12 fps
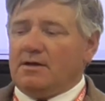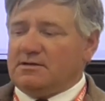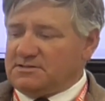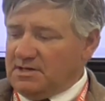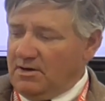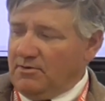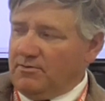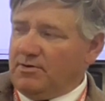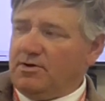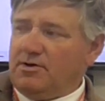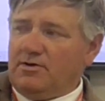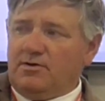
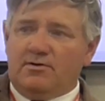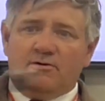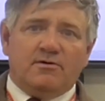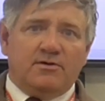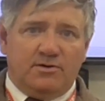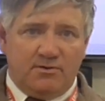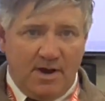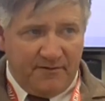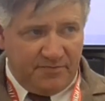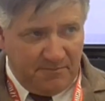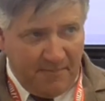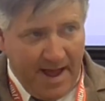So you
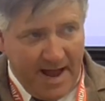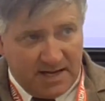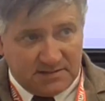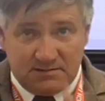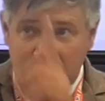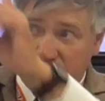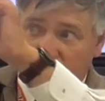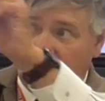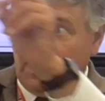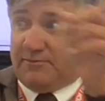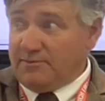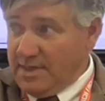have the mass,
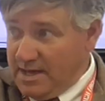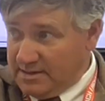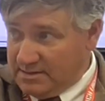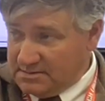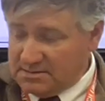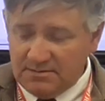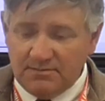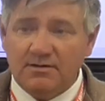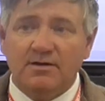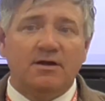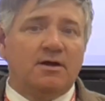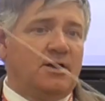whatever that is,
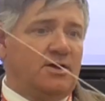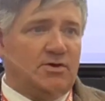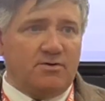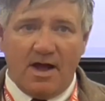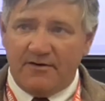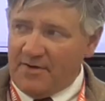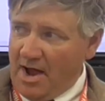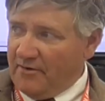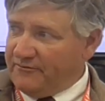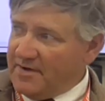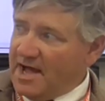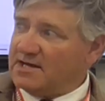you have how
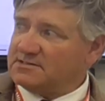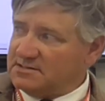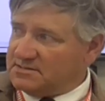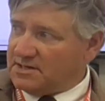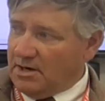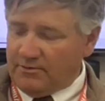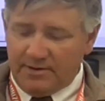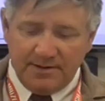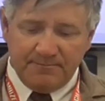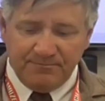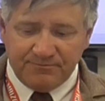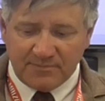fast it's
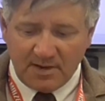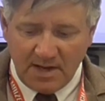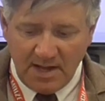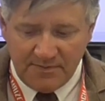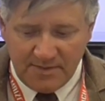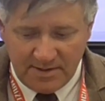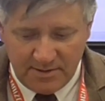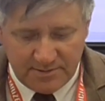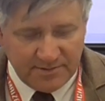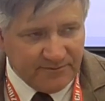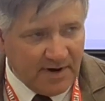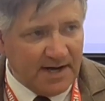going, and then you're
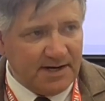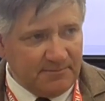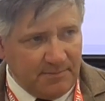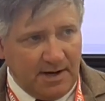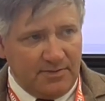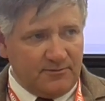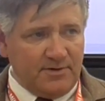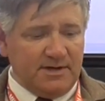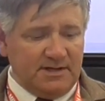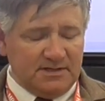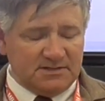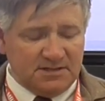dividing by the
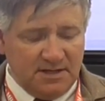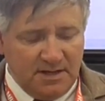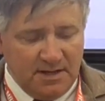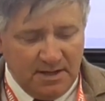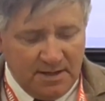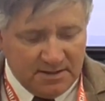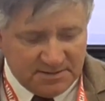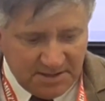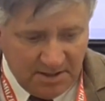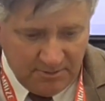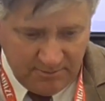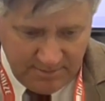radius.
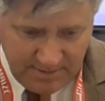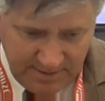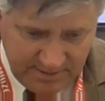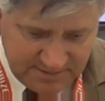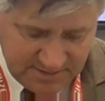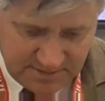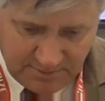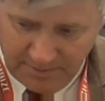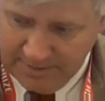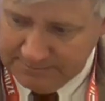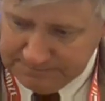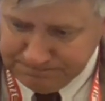So here's the story.